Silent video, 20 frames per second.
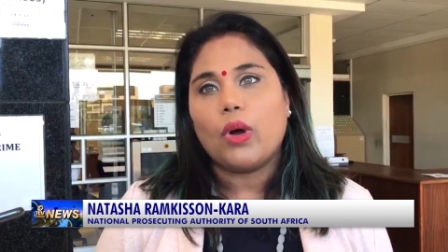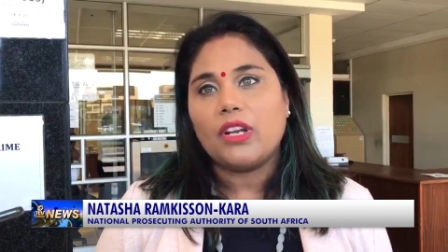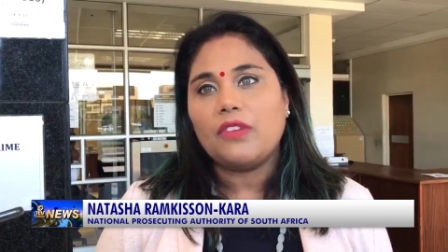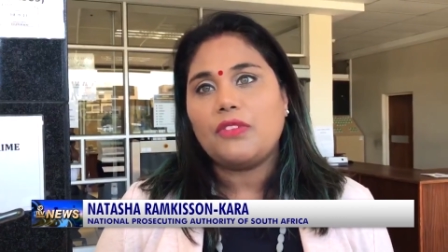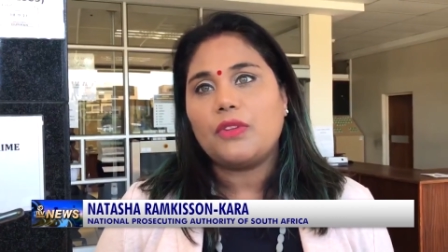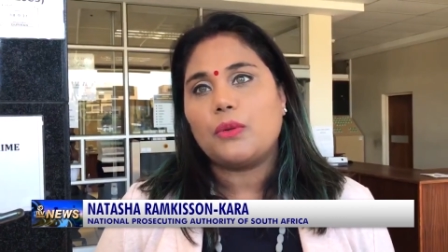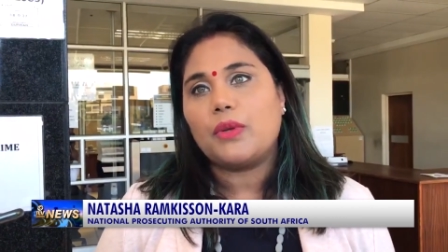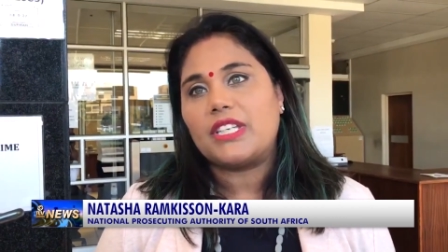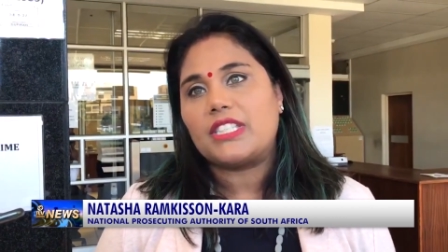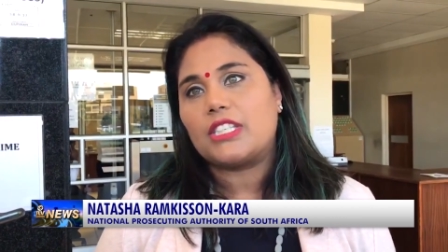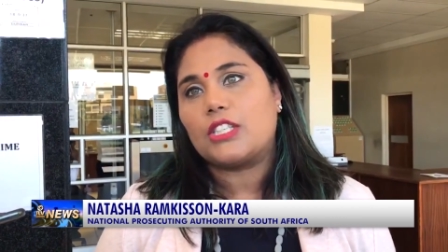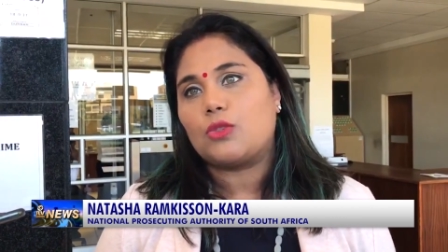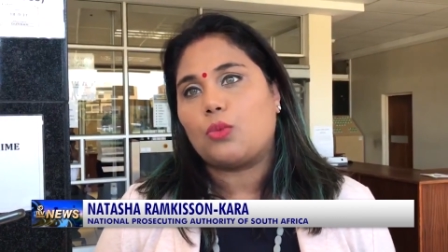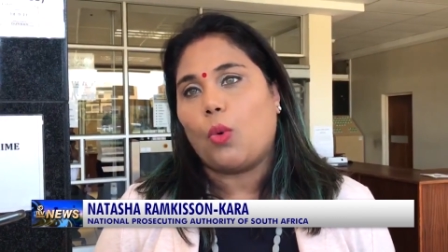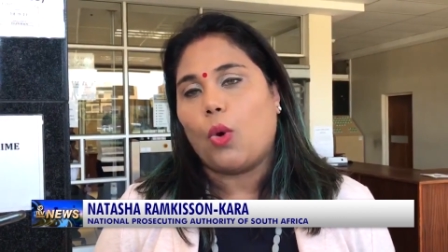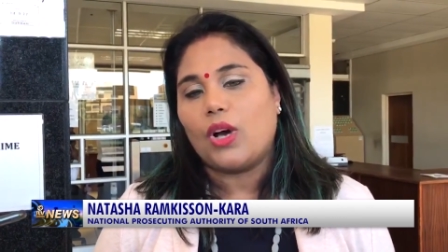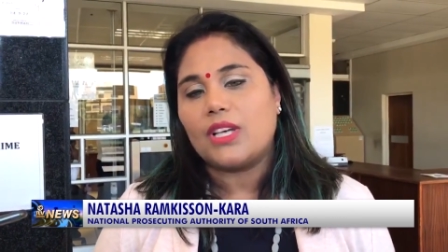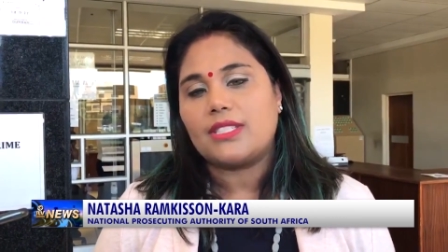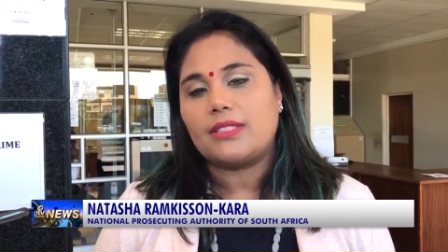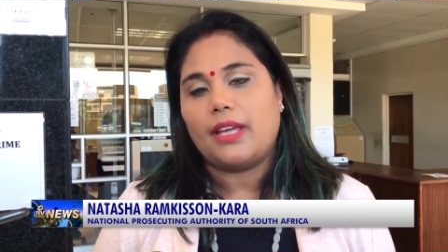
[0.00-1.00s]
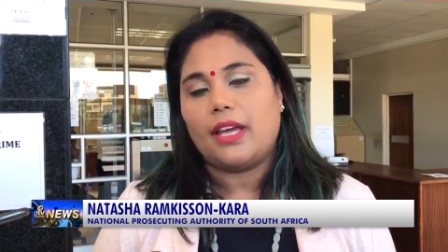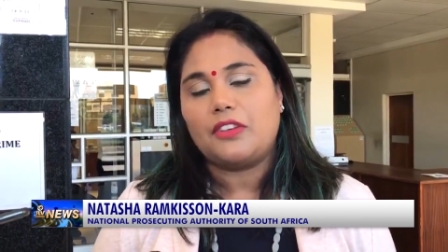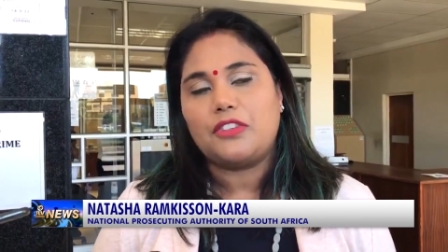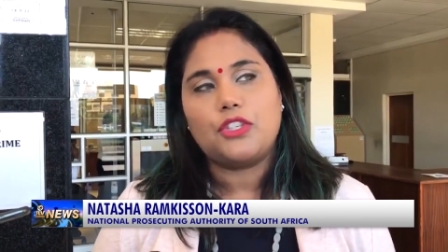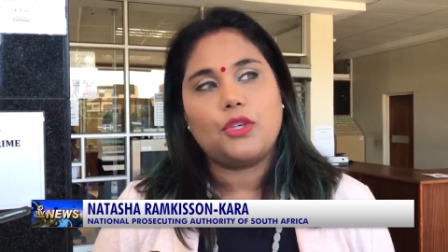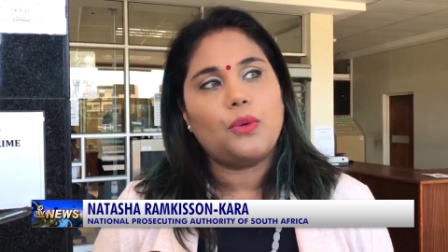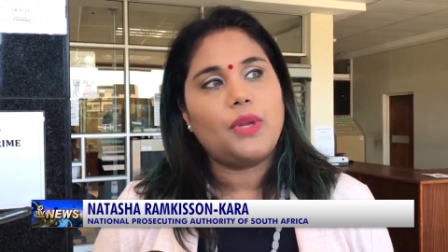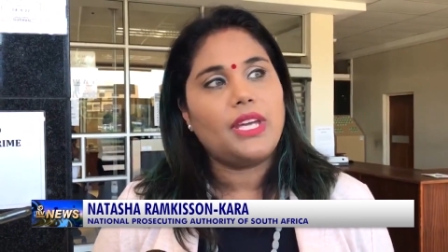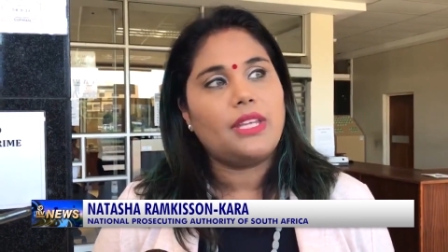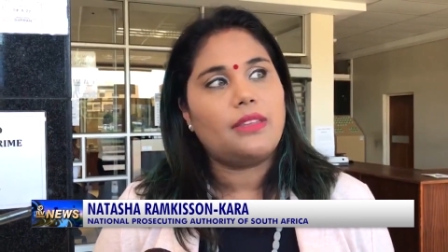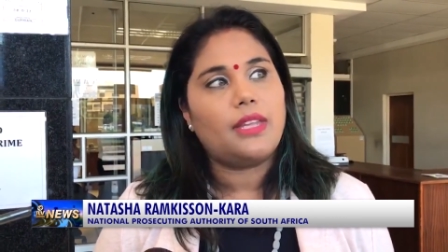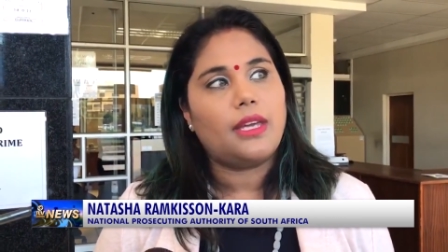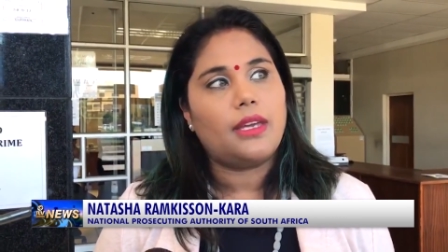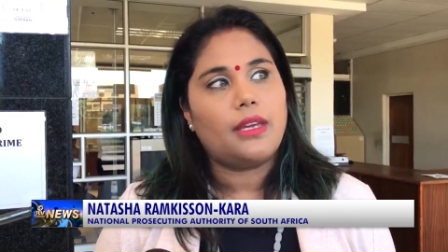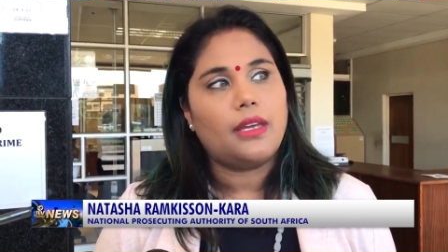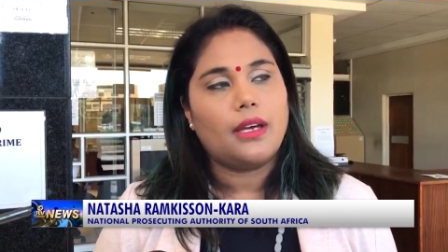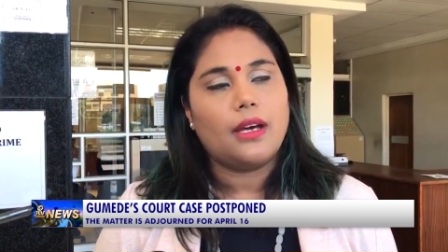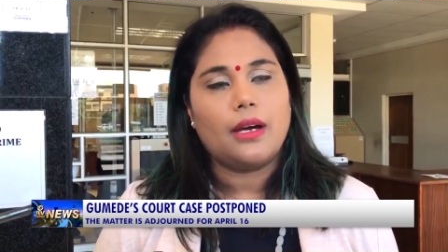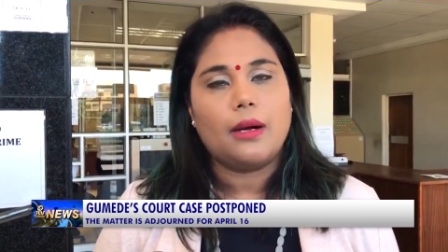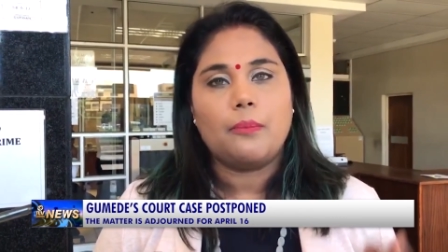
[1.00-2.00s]
One of the reasons was that during
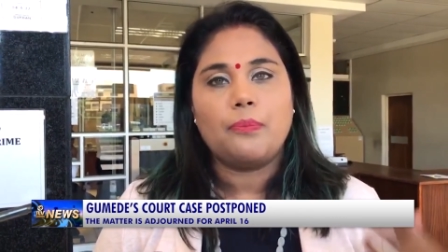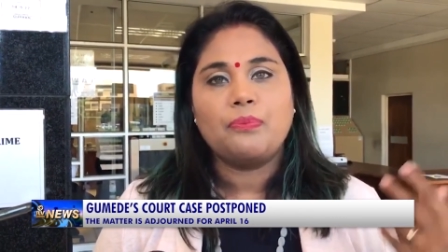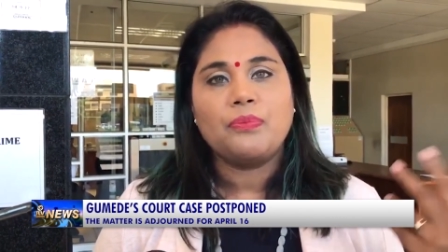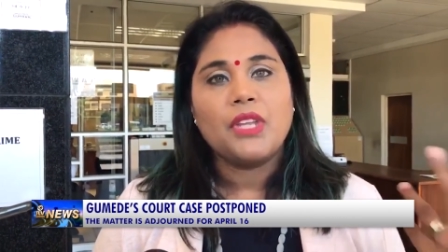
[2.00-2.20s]
the